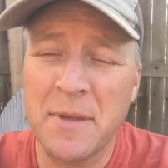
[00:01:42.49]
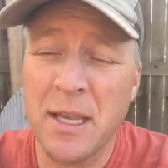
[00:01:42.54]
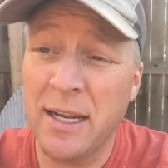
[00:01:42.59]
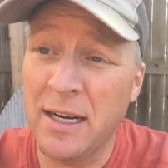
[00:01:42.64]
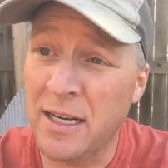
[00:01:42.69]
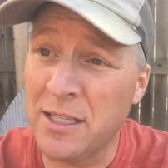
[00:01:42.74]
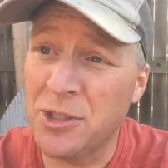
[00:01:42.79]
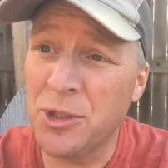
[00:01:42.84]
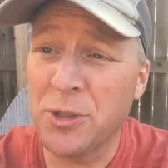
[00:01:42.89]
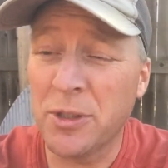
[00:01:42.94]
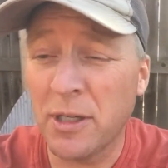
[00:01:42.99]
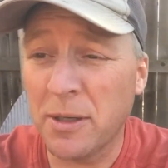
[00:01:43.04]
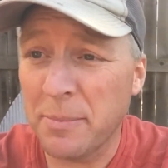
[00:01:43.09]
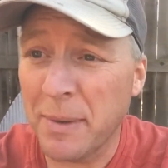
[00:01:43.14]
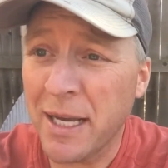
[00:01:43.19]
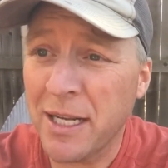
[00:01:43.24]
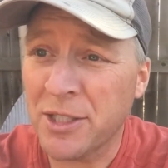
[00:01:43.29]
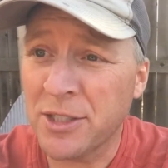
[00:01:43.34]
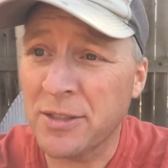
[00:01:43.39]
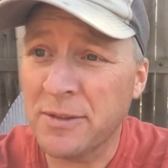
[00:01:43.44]
And as you can
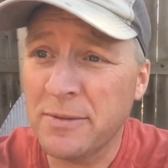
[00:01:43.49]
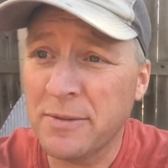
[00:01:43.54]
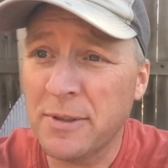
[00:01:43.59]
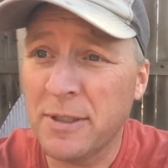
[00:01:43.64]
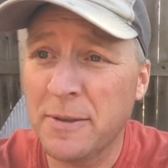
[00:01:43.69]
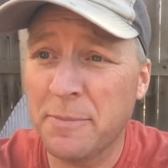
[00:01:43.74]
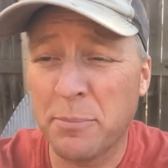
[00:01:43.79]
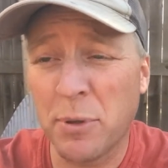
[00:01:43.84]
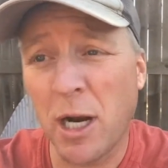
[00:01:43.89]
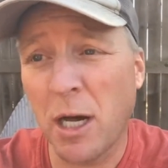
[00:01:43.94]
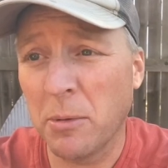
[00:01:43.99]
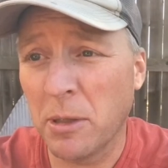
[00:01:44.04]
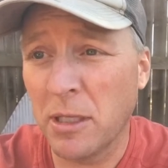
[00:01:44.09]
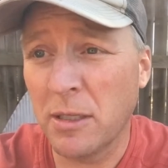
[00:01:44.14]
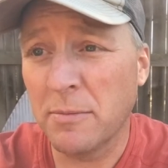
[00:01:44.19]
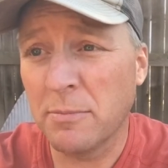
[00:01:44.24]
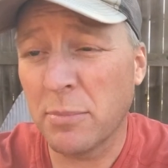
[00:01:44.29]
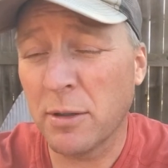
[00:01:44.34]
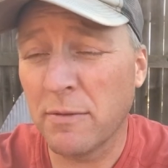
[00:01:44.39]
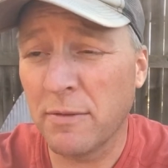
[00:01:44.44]
imagine, it probably
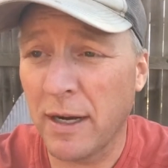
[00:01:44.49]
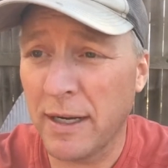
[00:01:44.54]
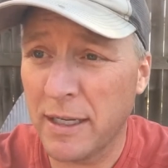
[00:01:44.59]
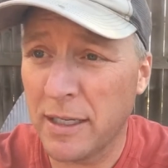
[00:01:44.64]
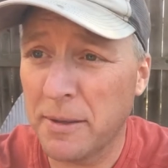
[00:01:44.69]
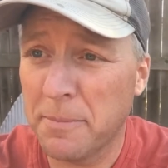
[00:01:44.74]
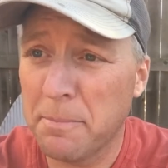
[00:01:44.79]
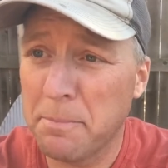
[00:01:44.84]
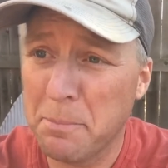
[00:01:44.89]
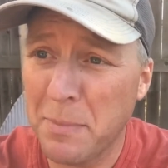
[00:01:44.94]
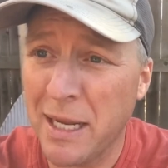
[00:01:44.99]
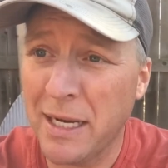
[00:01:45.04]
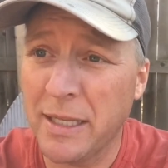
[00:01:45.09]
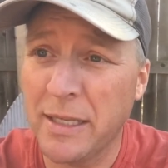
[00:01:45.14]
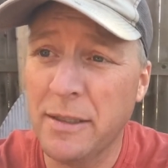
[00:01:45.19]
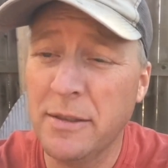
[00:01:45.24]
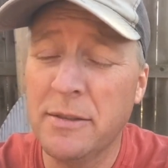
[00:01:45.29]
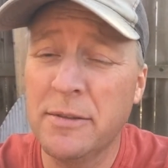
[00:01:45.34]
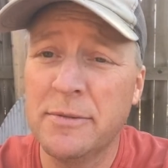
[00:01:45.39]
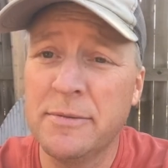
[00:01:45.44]
provided
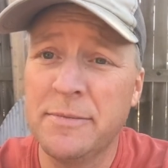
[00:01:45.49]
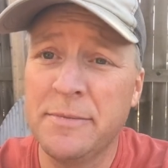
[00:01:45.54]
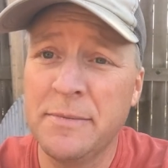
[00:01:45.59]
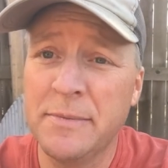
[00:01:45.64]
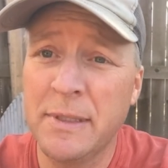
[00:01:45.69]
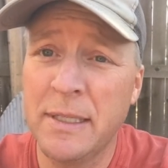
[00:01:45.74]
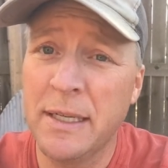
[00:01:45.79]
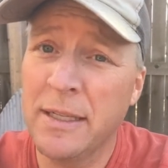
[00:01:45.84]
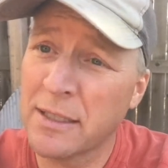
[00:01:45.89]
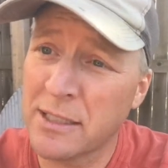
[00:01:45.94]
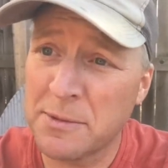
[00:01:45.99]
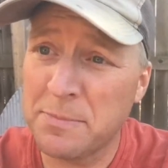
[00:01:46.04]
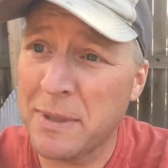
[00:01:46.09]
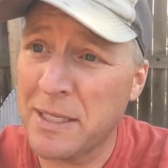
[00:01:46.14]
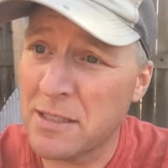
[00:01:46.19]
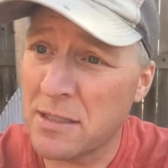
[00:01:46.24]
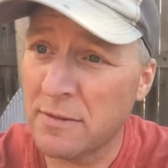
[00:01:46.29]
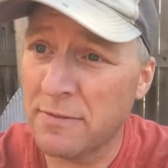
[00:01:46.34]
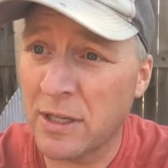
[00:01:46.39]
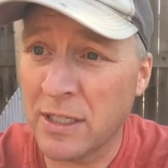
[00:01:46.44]
many
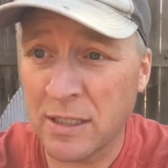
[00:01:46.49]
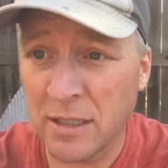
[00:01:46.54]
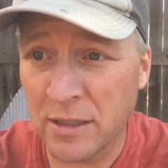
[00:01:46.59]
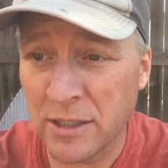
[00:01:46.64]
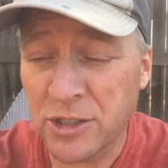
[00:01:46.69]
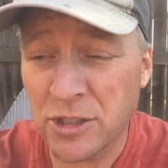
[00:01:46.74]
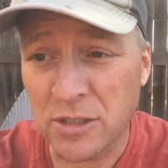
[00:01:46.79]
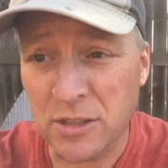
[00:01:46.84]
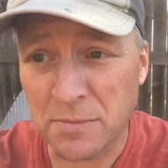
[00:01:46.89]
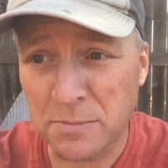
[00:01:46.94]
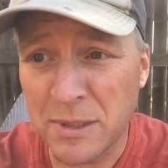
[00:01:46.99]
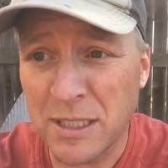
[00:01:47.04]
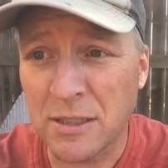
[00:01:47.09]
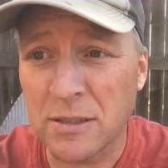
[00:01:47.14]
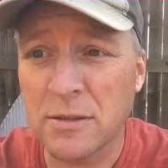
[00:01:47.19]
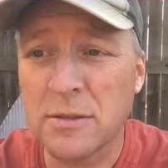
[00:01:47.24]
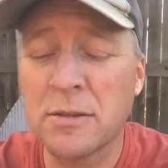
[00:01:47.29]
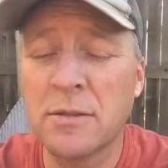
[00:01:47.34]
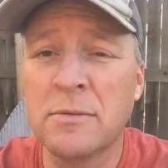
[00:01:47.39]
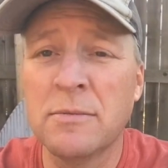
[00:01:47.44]
inexpensive and delicious
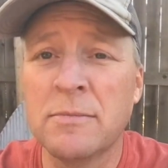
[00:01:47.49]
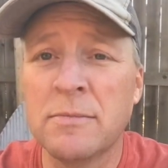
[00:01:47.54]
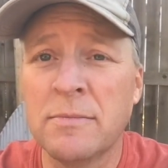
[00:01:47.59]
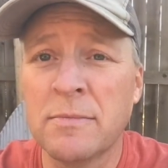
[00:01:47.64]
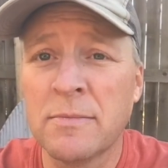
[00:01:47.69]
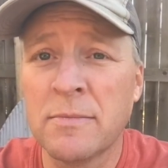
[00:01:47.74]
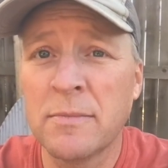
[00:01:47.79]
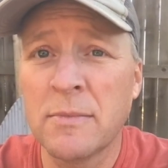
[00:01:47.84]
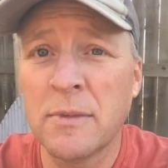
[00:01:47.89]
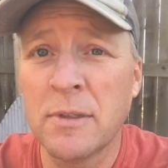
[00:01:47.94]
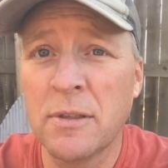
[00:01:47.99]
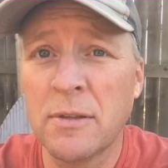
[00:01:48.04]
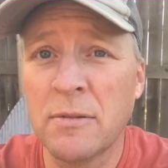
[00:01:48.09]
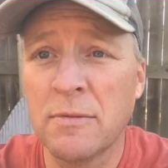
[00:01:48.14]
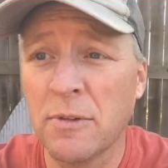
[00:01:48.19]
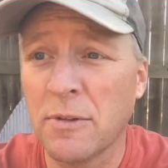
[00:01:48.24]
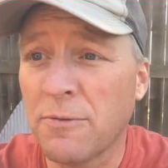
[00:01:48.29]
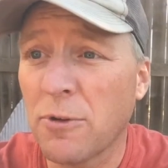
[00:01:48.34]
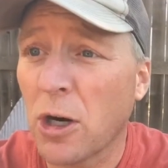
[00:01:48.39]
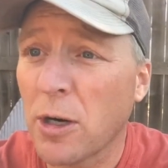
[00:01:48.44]
meals
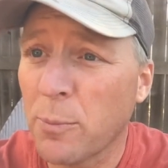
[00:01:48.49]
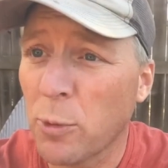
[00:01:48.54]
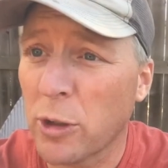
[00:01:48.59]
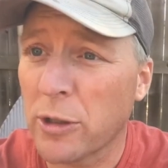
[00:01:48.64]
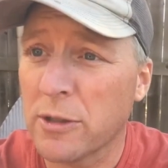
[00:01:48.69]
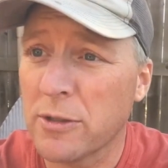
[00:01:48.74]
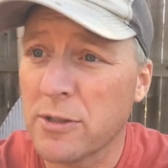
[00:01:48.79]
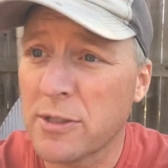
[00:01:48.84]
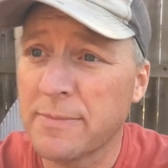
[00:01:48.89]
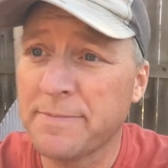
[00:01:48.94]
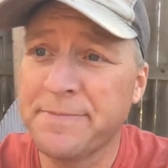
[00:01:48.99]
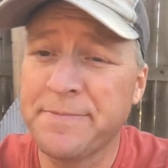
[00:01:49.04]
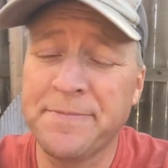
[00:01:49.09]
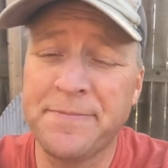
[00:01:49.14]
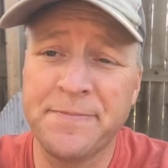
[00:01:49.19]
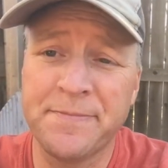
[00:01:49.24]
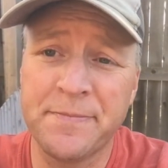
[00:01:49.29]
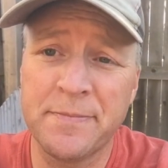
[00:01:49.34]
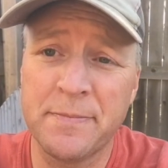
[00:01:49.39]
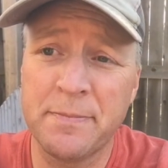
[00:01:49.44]
for farm workers,
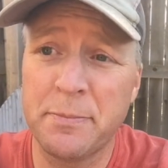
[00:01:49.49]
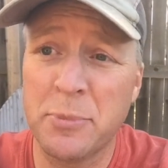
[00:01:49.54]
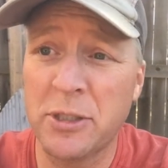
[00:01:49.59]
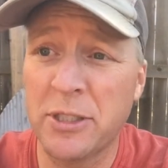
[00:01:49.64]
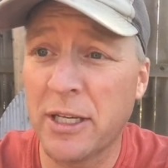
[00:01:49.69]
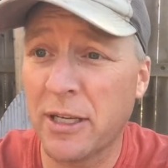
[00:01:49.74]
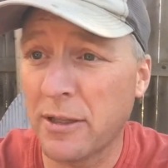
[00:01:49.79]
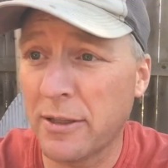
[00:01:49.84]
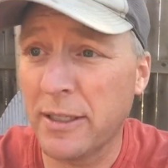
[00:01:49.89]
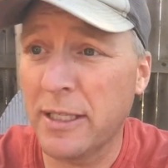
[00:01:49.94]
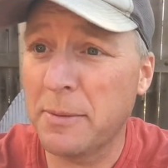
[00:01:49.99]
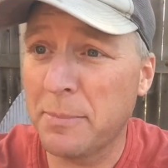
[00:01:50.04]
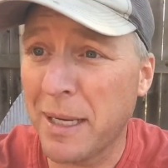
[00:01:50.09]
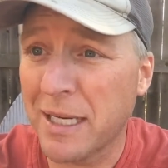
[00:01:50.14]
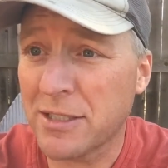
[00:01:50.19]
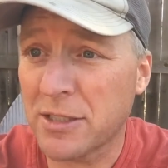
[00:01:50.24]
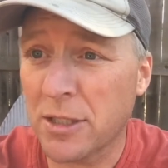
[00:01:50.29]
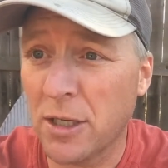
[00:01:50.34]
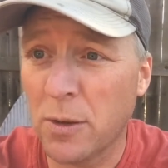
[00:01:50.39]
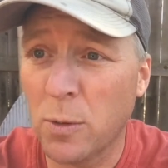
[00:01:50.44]
particularly in
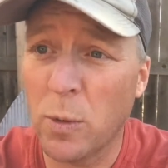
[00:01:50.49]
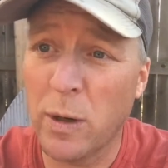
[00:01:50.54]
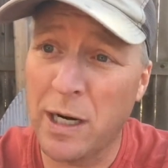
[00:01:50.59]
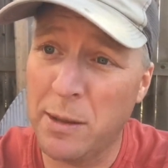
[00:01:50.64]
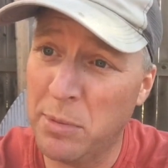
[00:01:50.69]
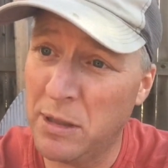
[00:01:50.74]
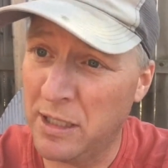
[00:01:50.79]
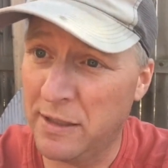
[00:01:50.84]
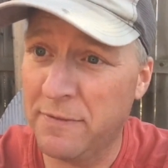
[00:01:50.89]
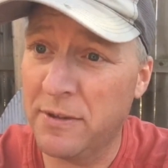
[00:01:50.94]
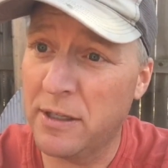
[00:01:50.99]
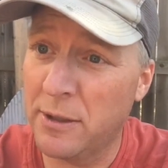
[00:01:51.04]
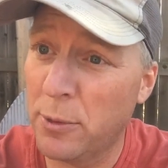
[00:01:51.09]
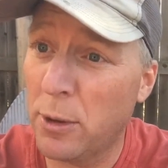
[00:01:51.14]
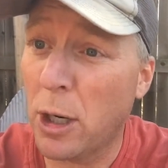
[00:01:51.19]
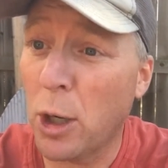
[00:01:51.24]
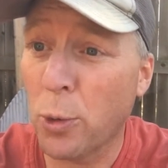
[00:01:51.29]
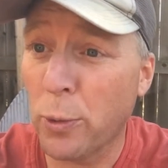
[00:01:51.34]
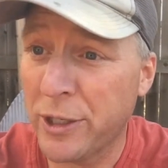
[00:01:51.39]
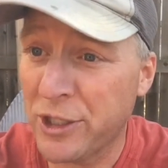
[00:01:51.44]
Mexico, where I believe it
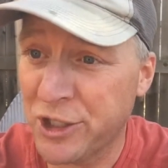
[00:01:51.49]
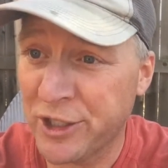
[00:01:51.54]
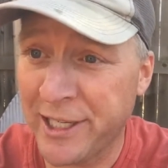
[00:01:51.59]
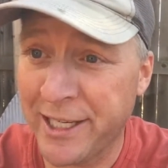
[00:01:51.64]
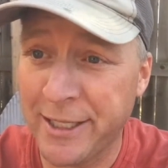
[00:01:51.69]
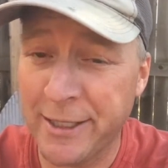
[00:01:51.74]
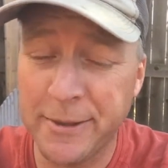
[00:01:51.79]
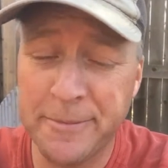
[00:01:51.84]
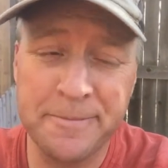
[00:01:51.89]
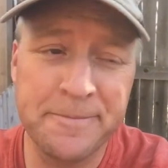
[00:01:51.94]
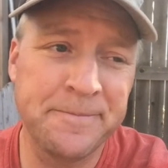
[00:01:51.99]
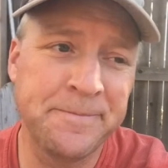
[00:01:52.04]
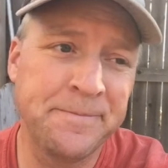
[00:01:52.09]
originated.